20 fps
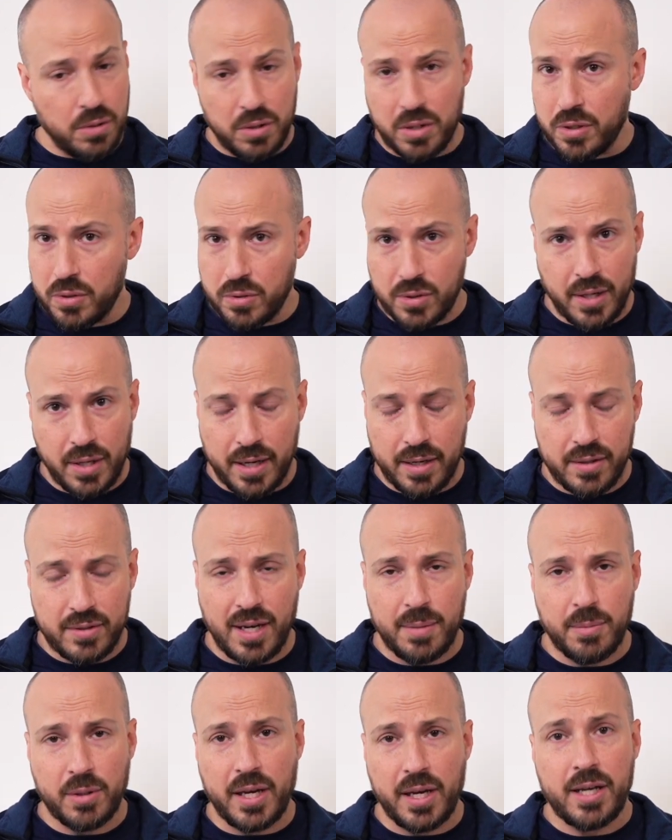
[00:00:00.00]
You can use it
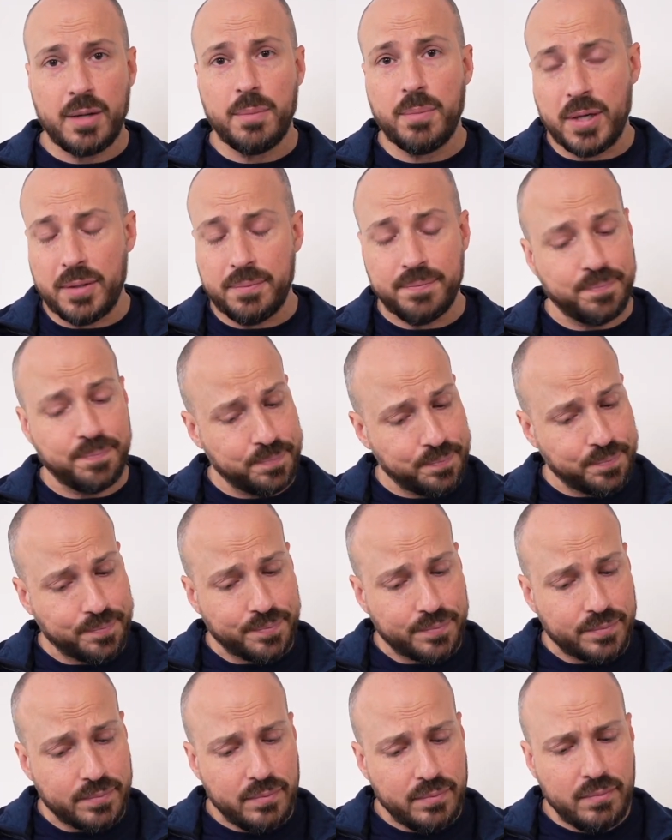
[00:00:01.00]
anytime you like, but
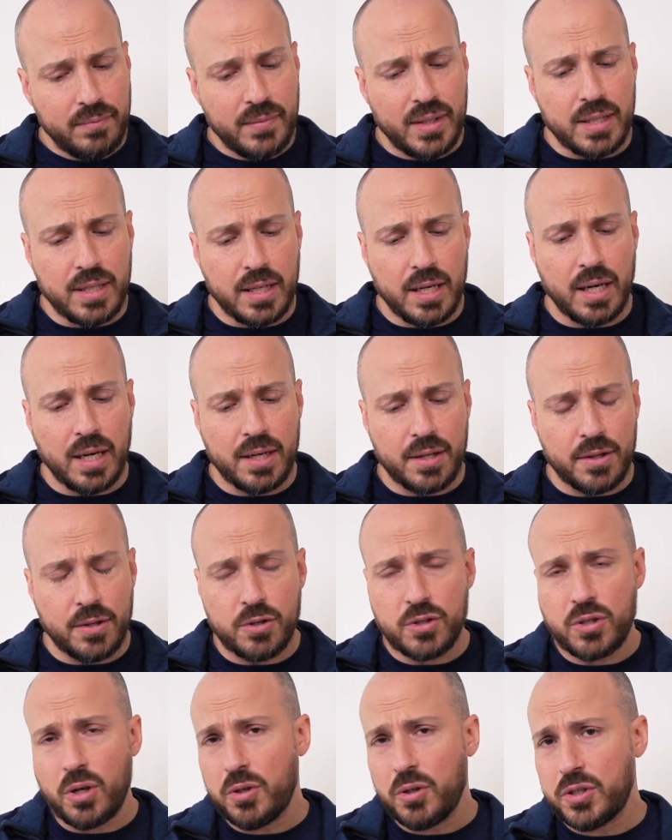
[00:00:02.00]
uh,
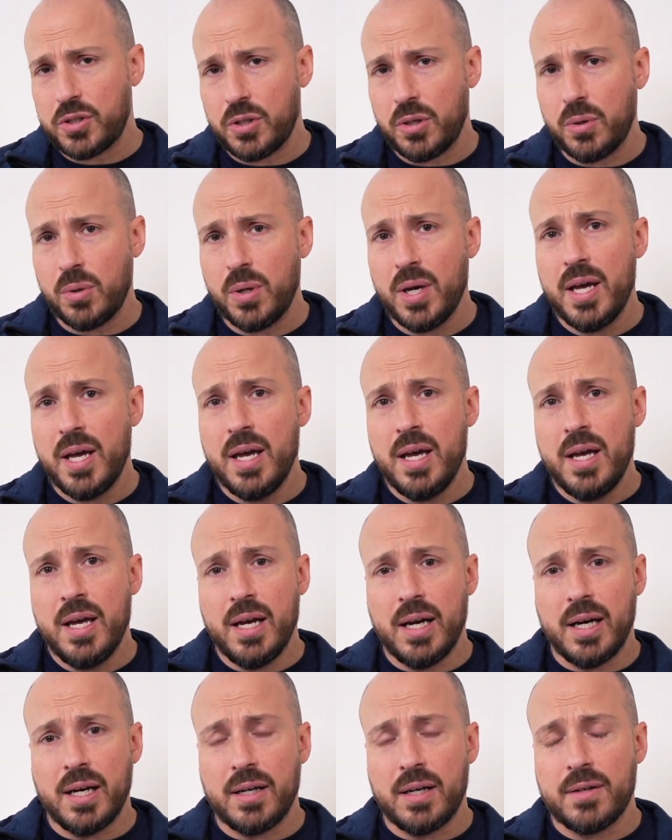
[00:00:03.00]
there's also
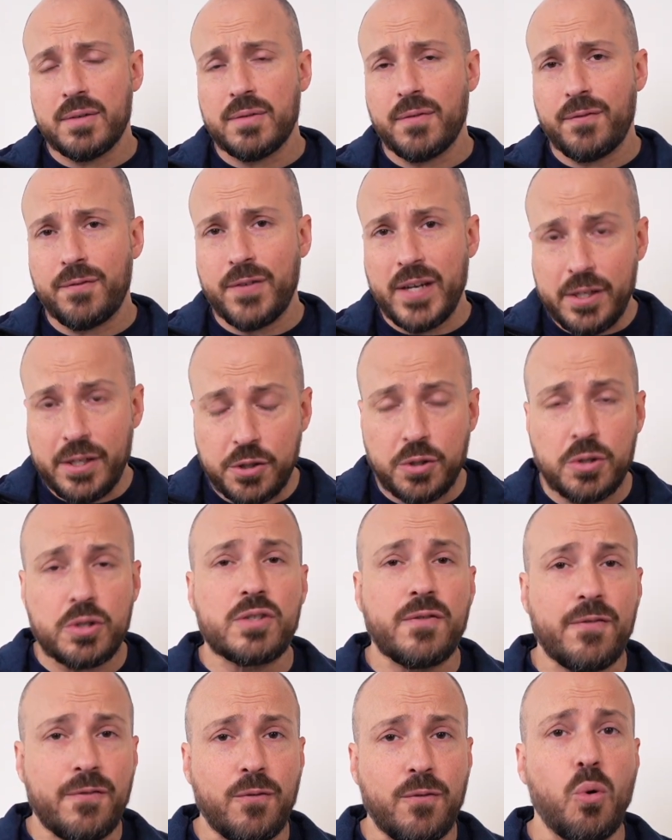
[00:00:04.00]
uh,
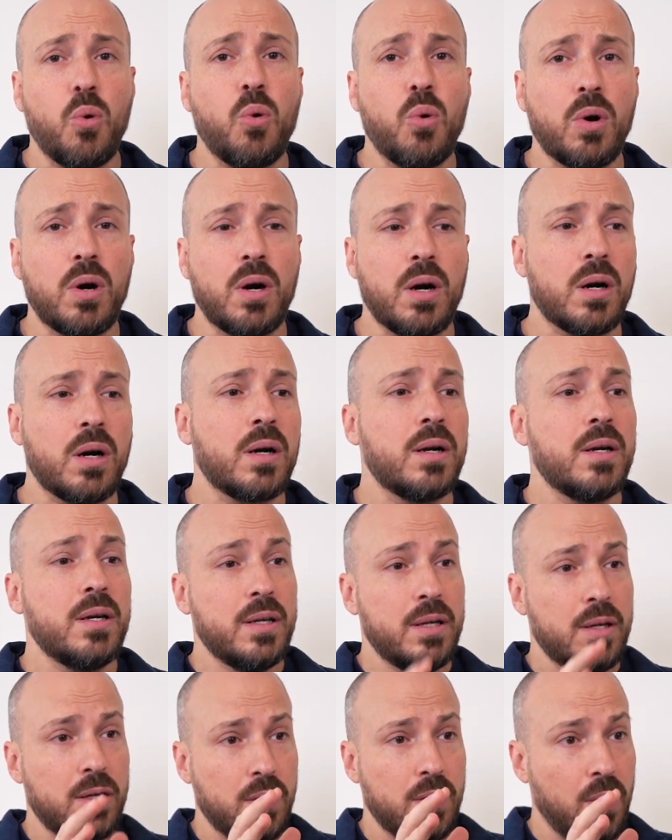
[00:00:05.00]
features for
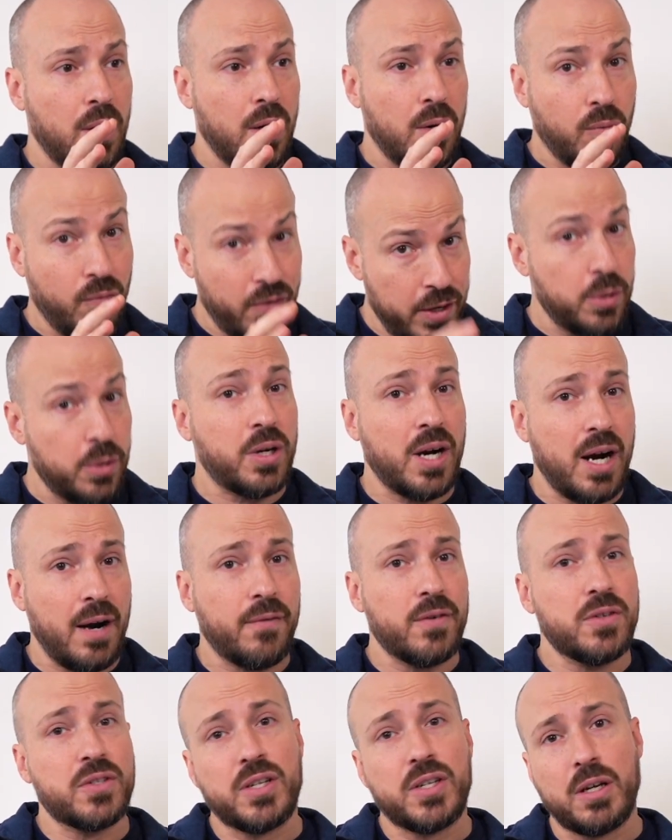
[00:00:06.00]
uh, video
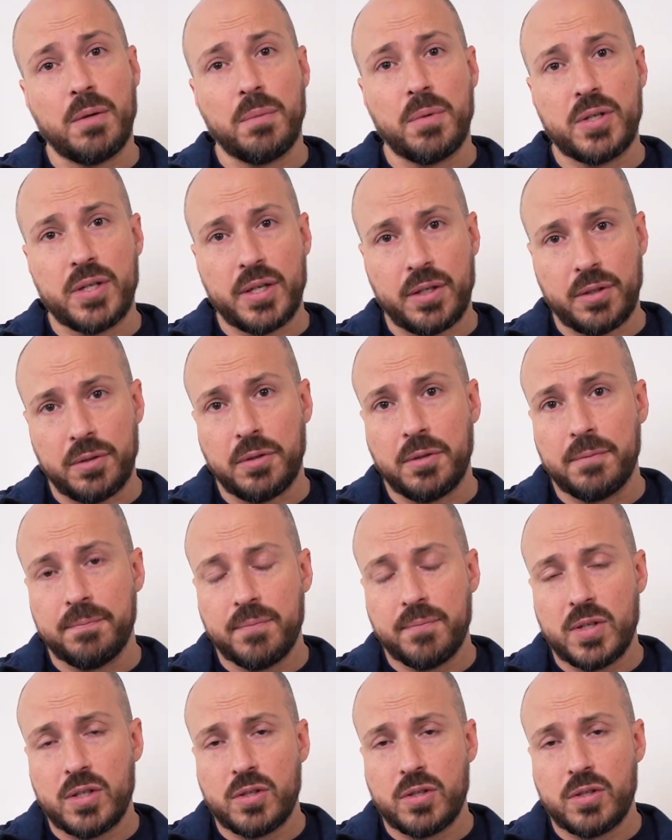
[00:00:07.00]
conferencing in particular.